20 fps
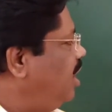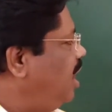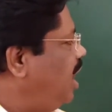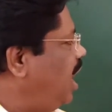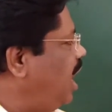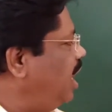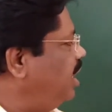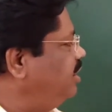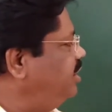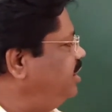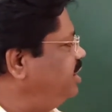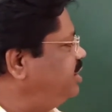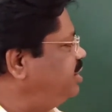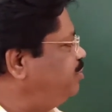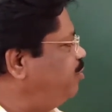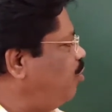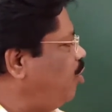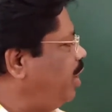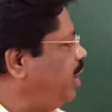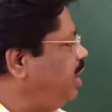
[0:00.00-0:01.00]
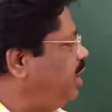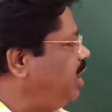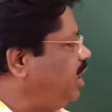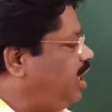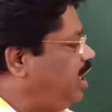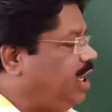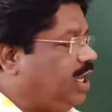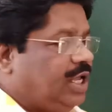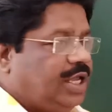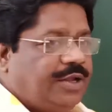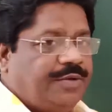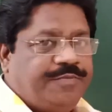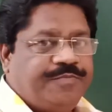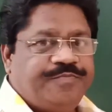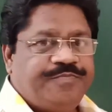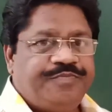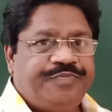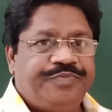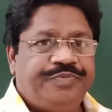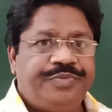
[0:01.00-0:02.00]
at this point A
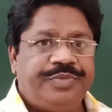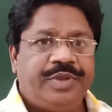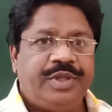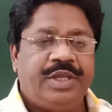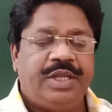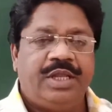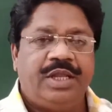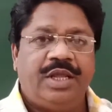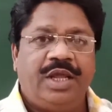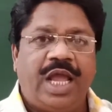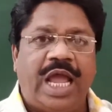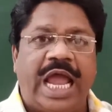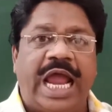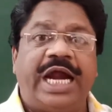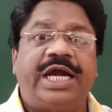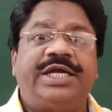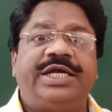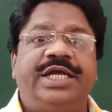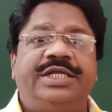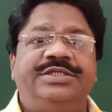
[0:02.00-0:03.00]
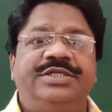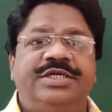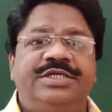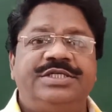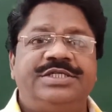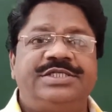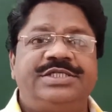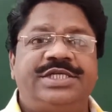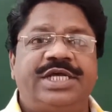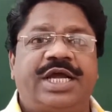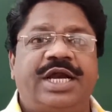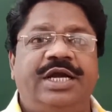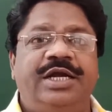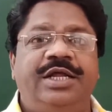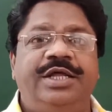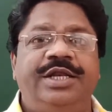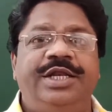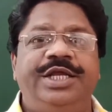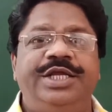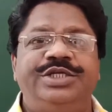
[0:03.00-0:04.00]
act as a
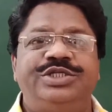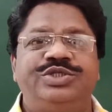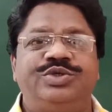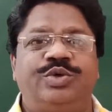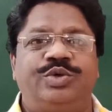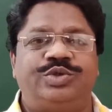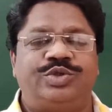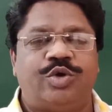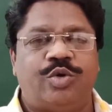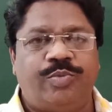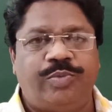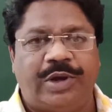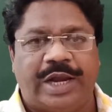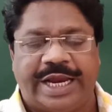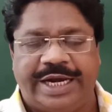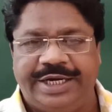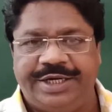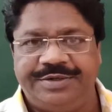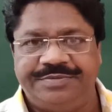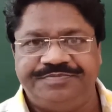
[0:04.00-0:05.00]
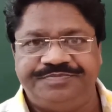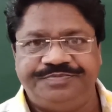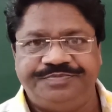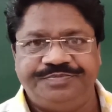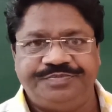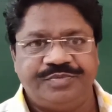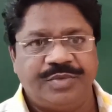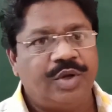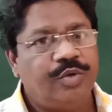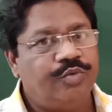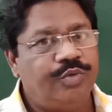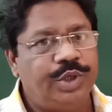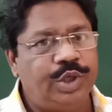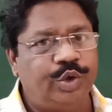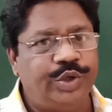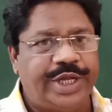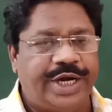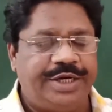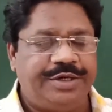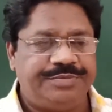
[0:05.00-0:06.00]
secondary source of light. We
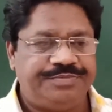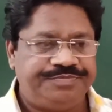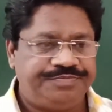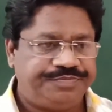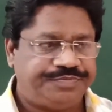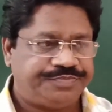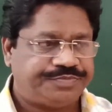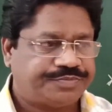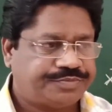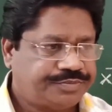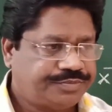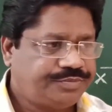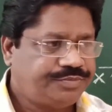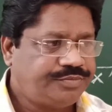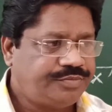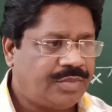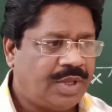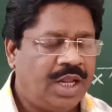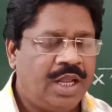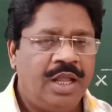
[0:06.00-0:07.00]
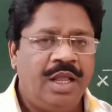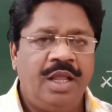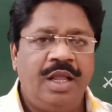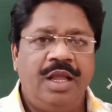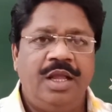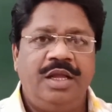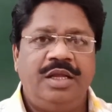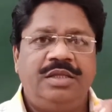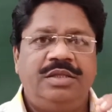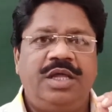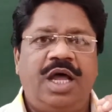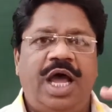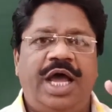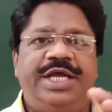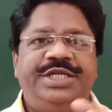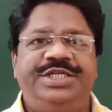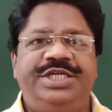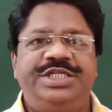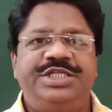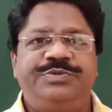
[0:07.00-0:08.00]
know that the
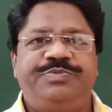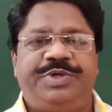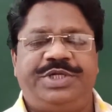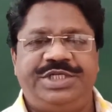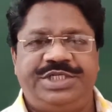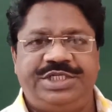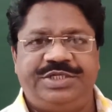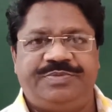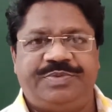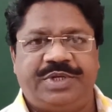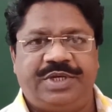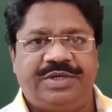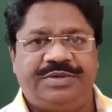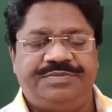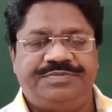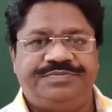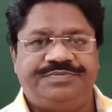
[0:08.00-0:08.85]
Huygens principle,